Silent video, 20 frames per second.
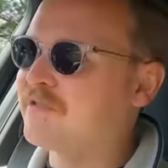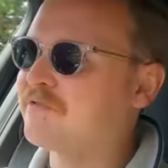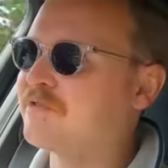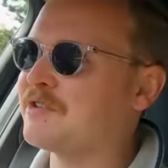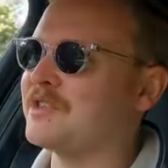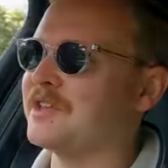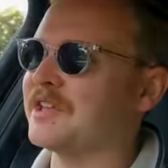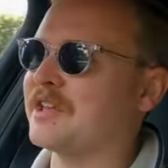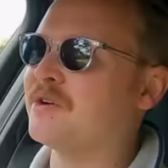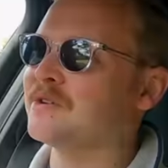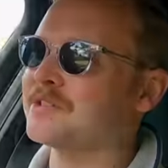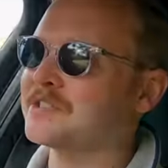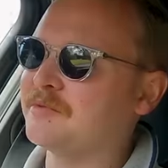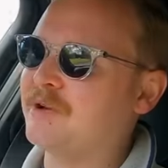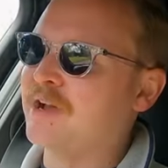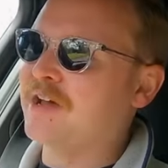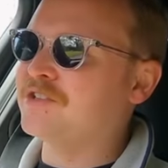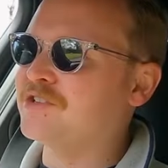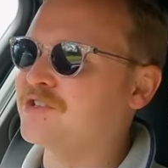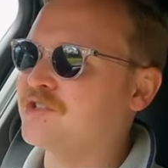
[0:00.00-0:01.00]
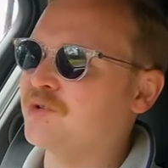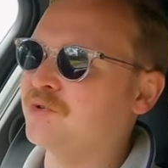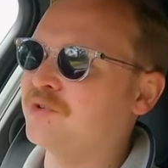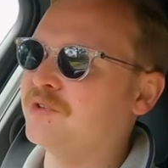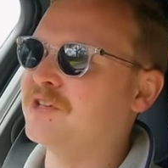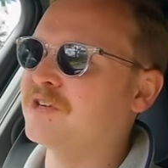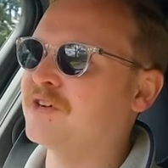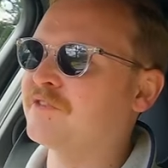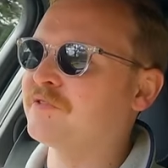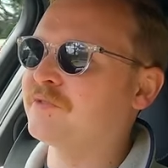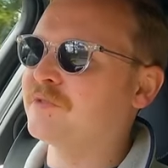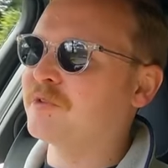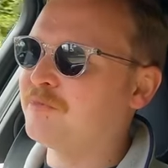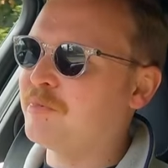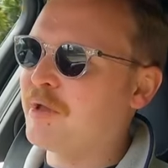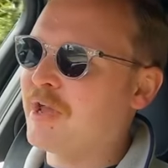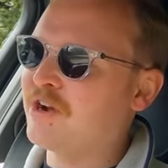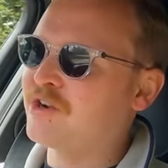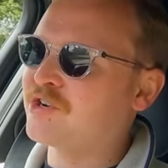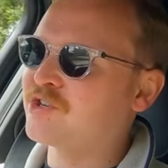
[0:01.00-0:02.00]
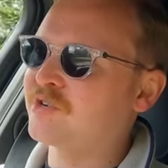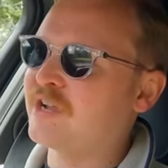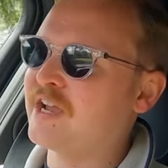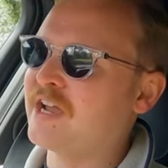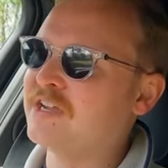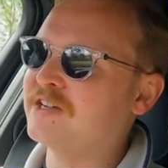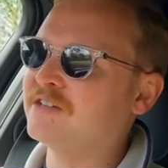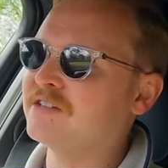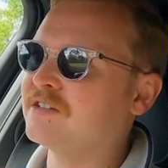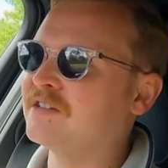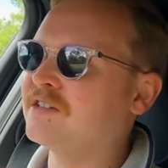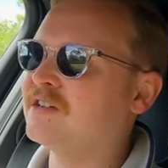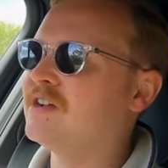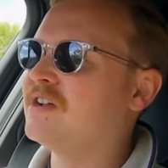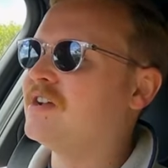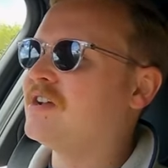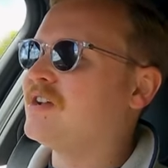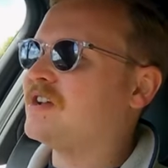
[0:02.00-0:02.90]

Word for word: everything else about the Giulia, from the powertrain